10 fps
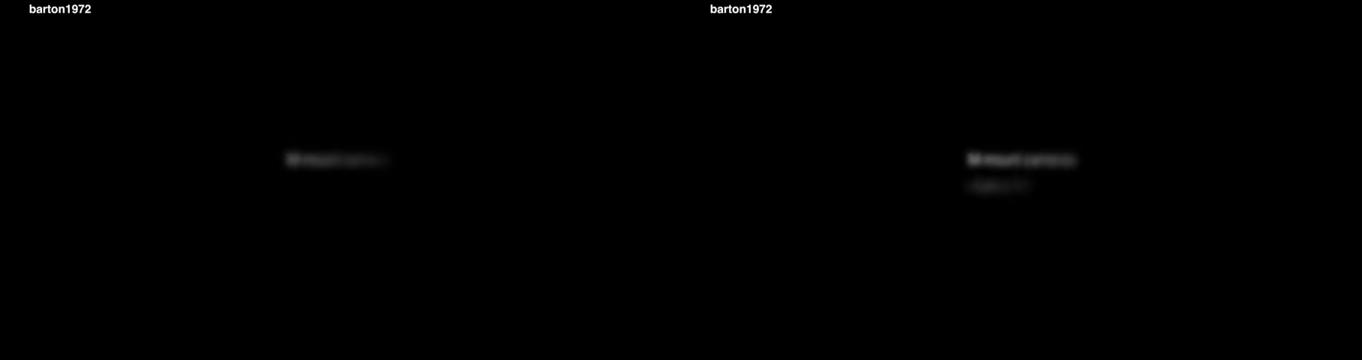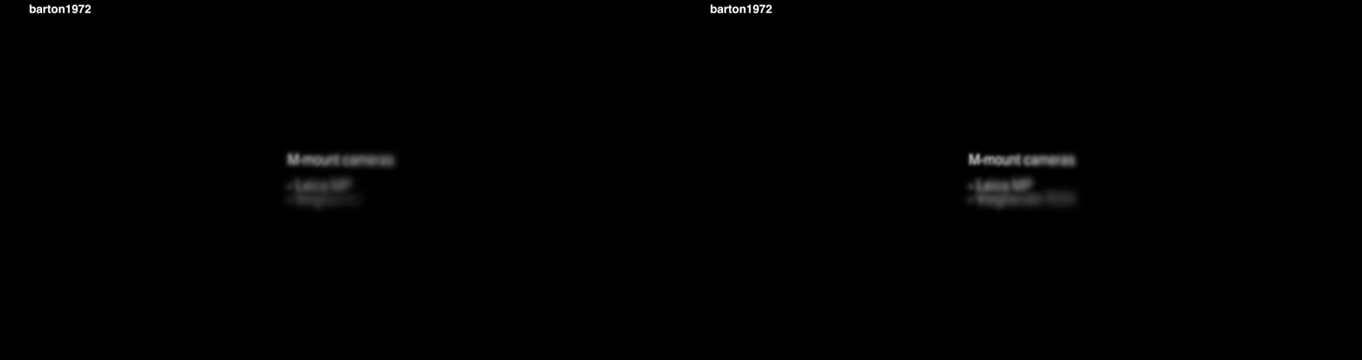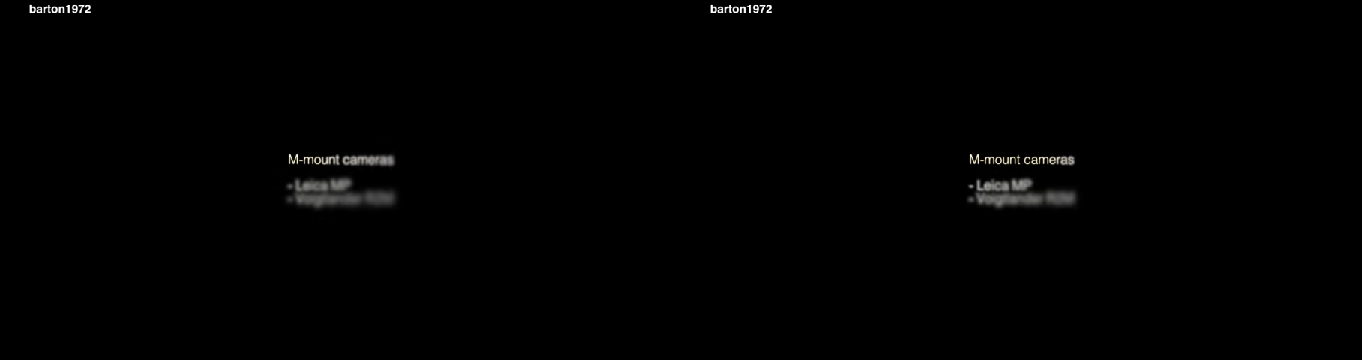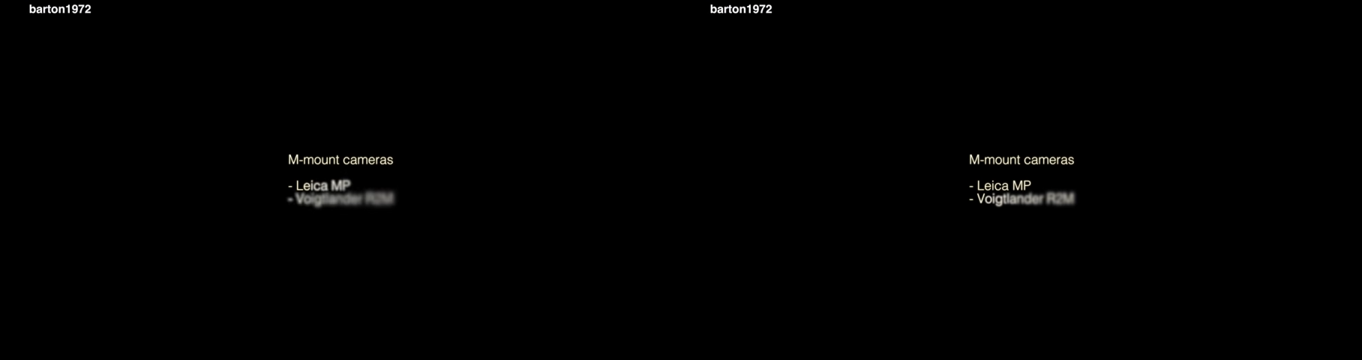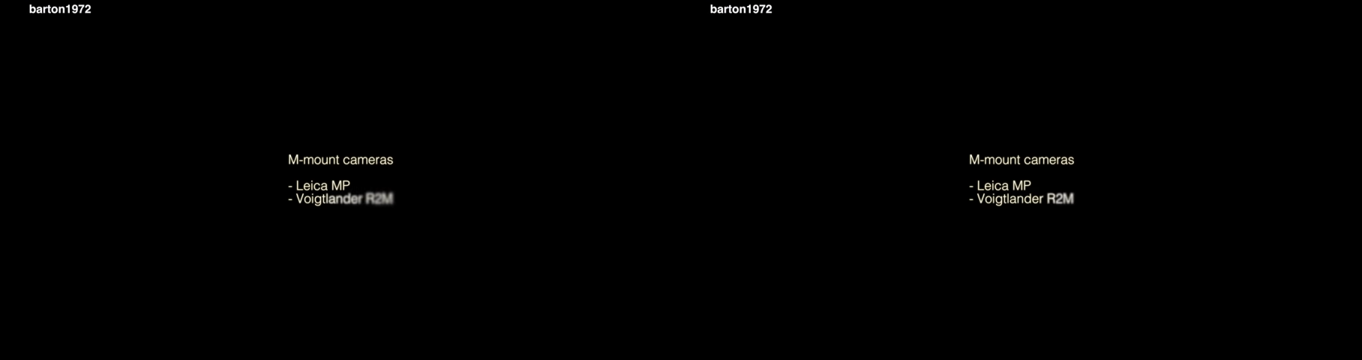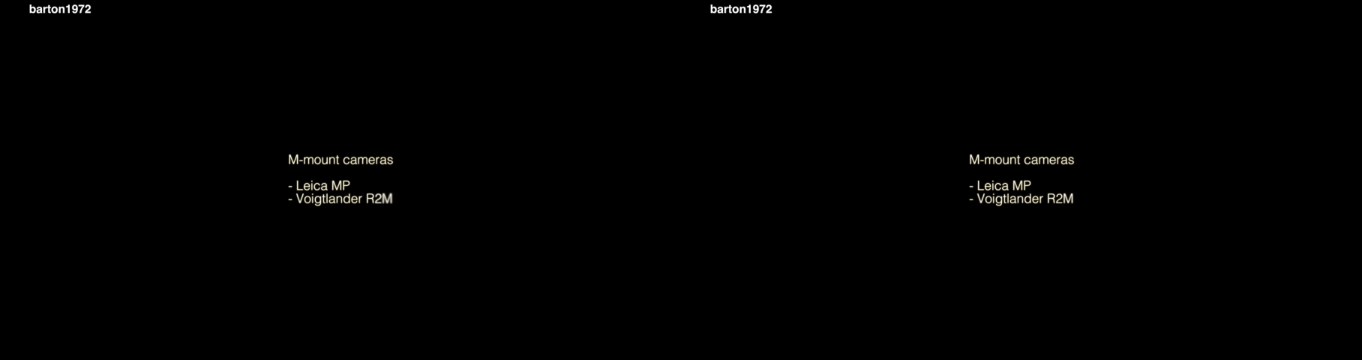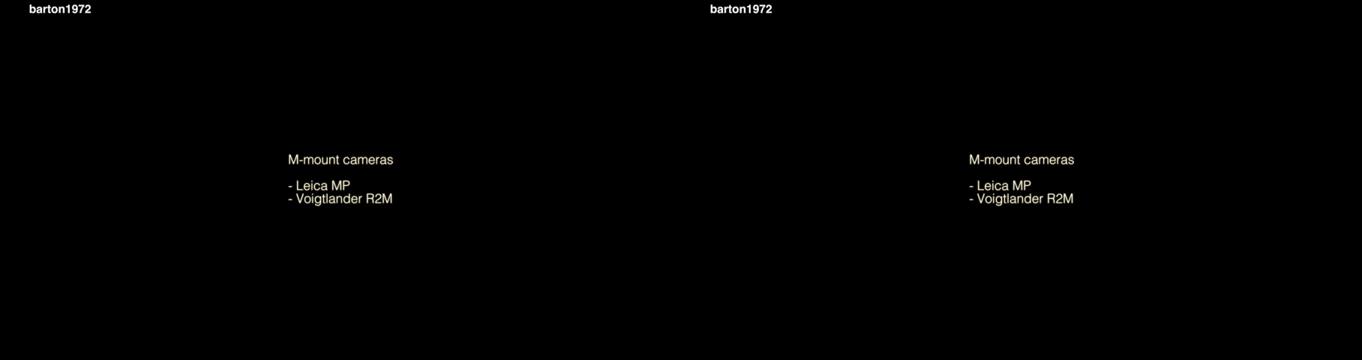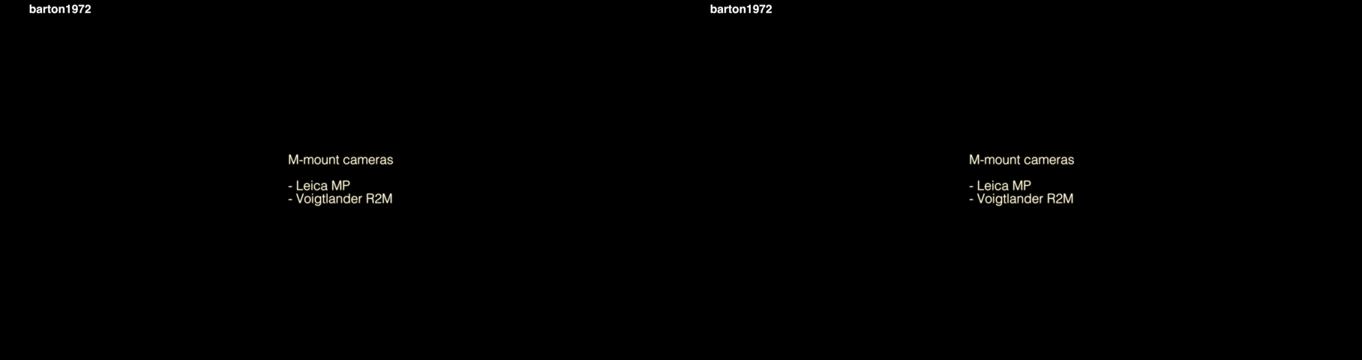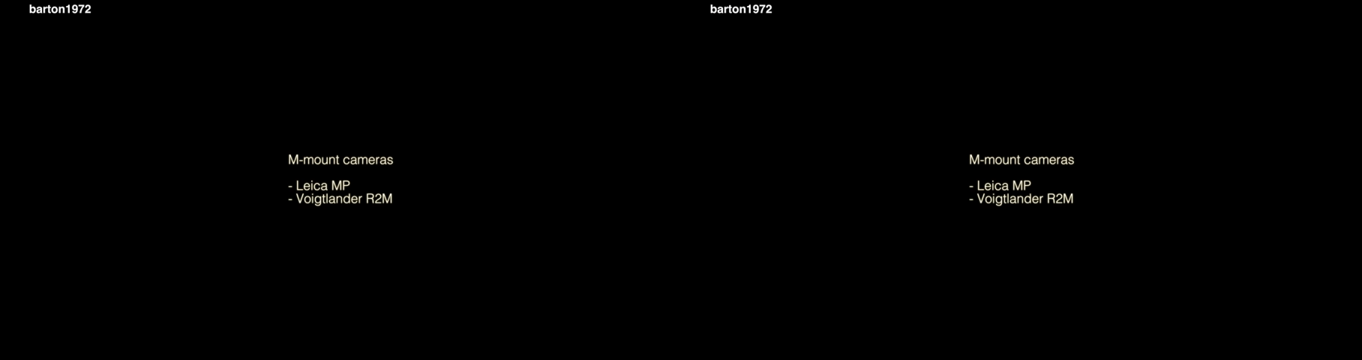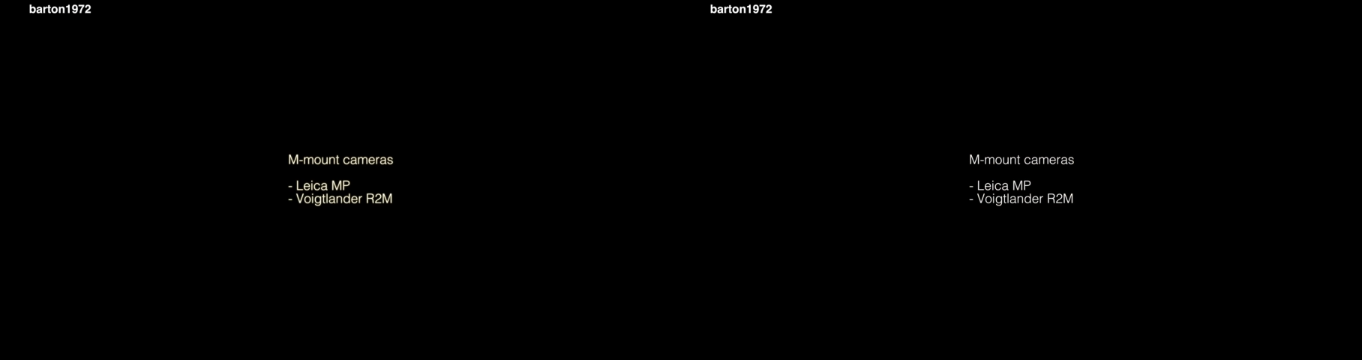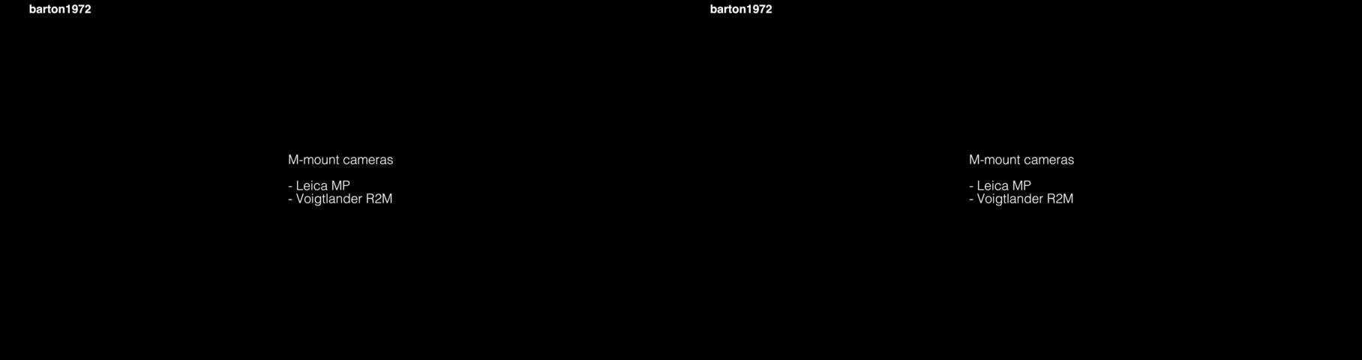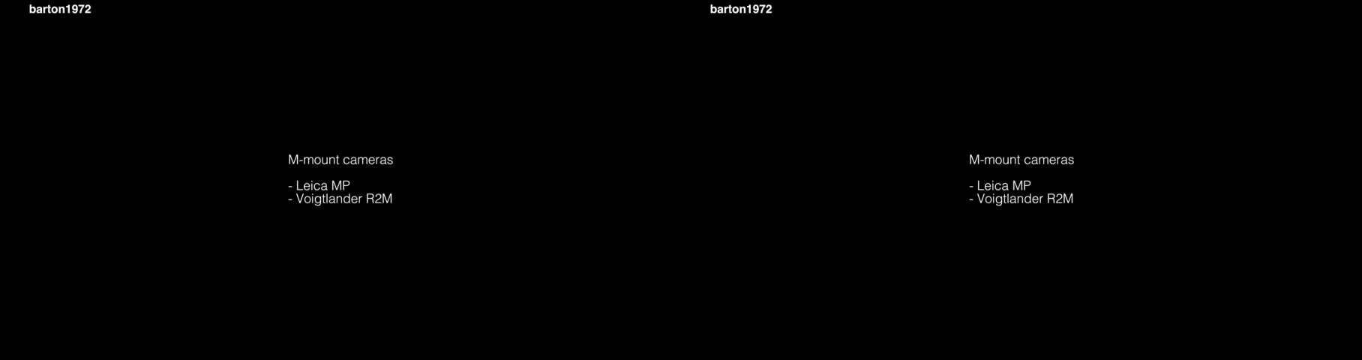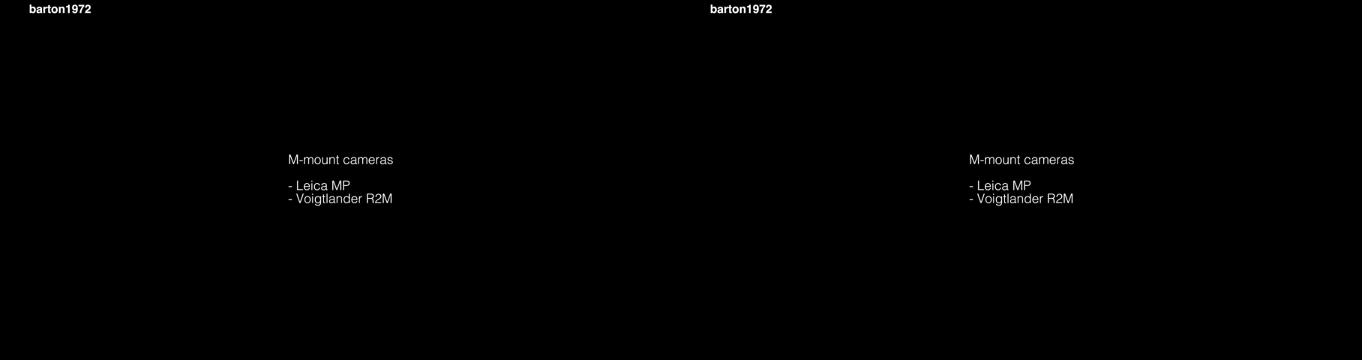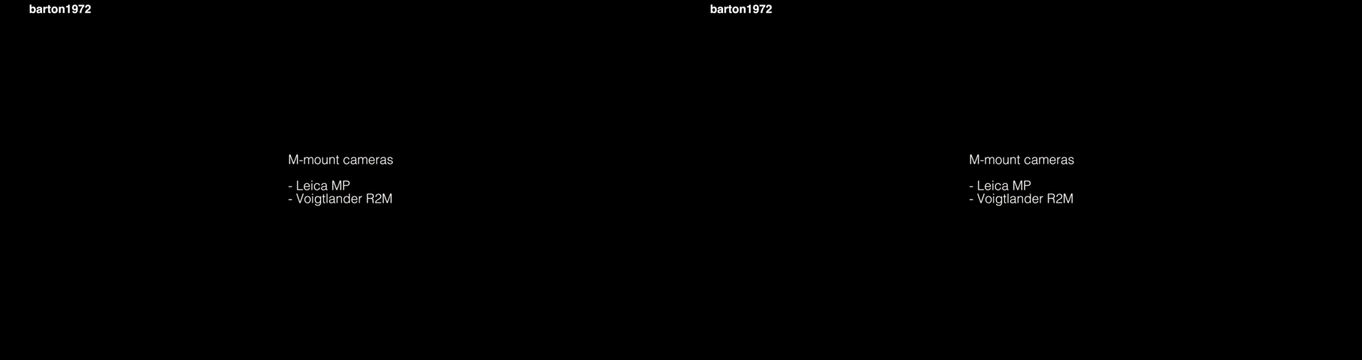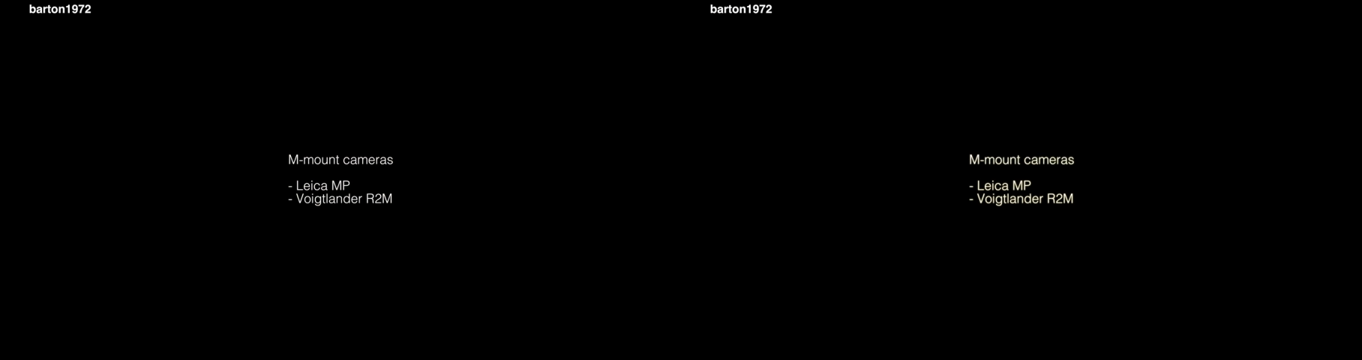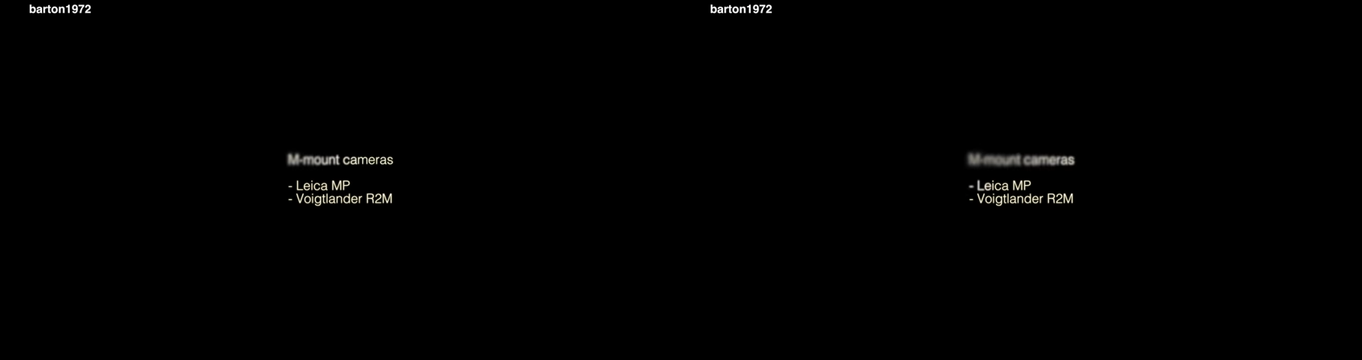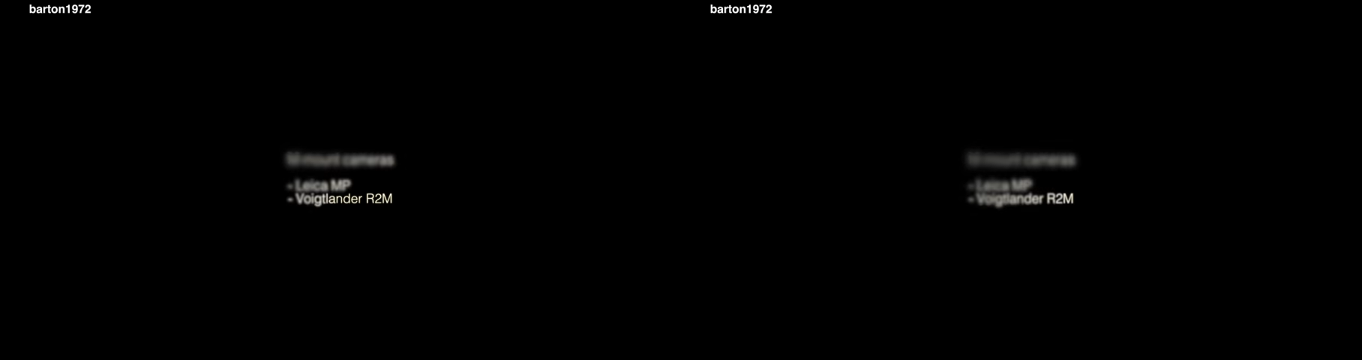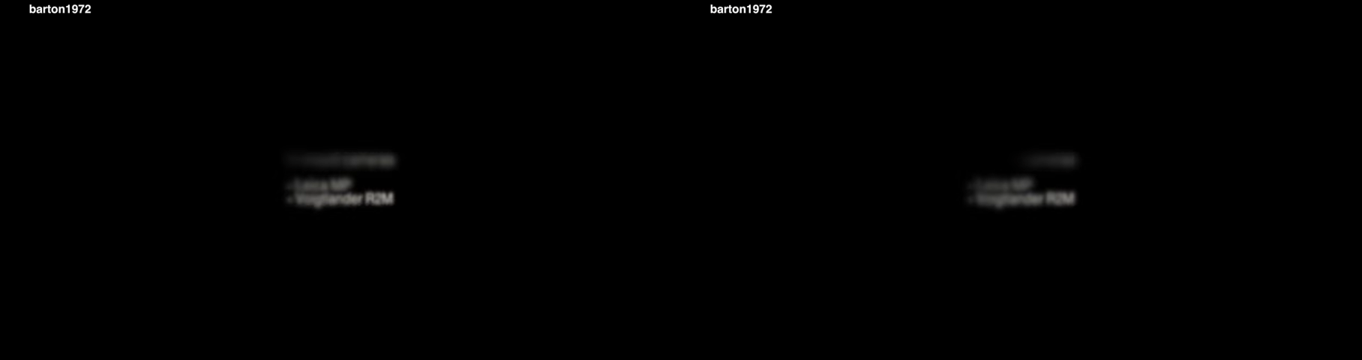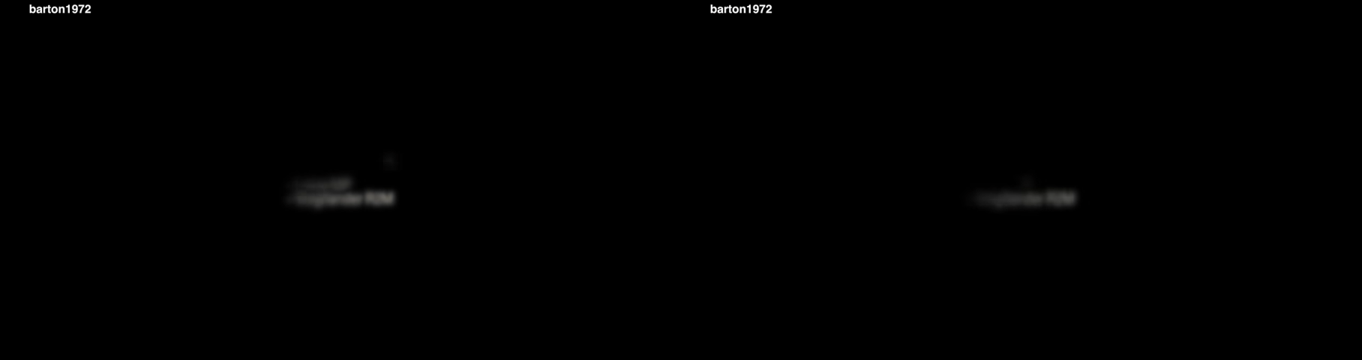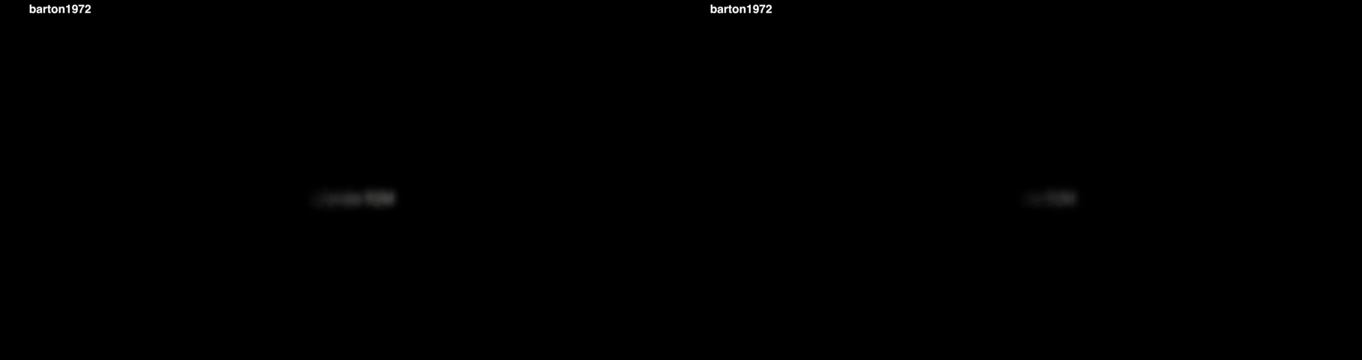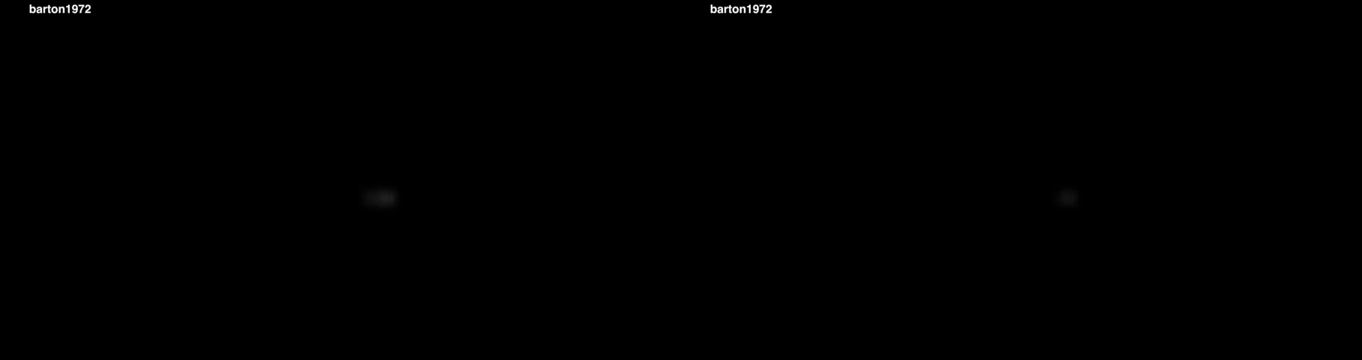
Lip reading: No face is visible, so there are no lips to read.